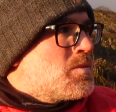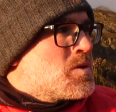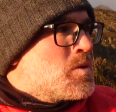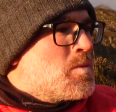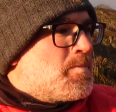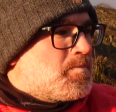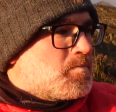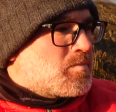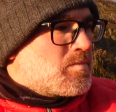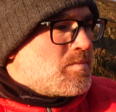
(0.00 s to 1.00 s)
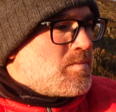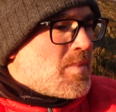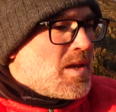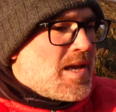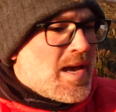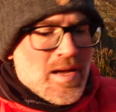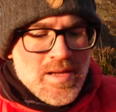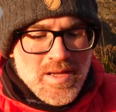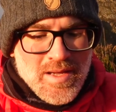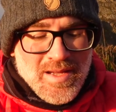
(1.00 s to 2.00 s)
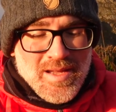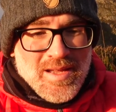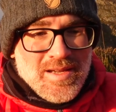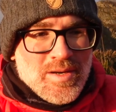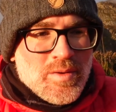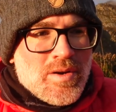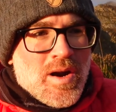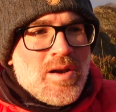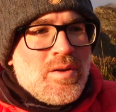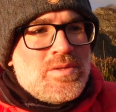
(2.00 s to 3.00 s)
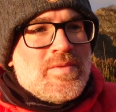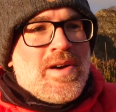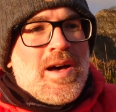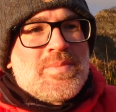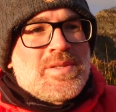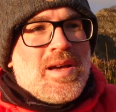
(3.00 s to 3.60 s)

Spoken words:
So yeah, you know, there are loads of apps.